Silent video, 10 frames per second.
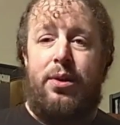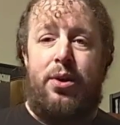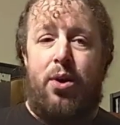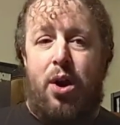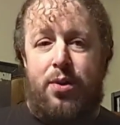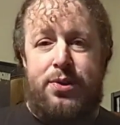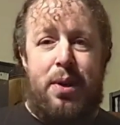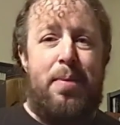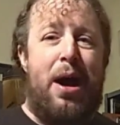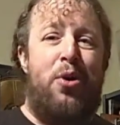that are all
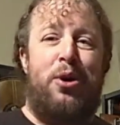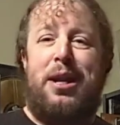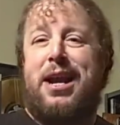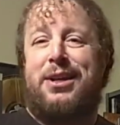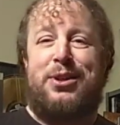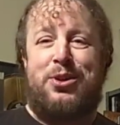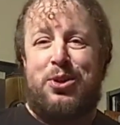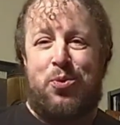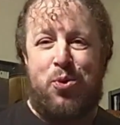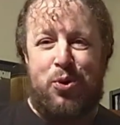somehow connected to
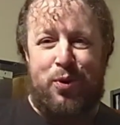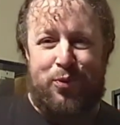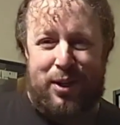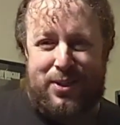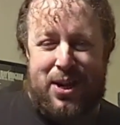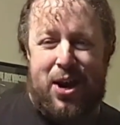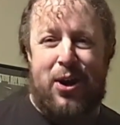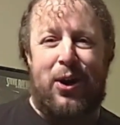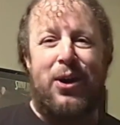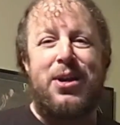the world of
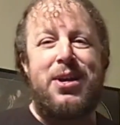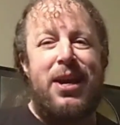guitar.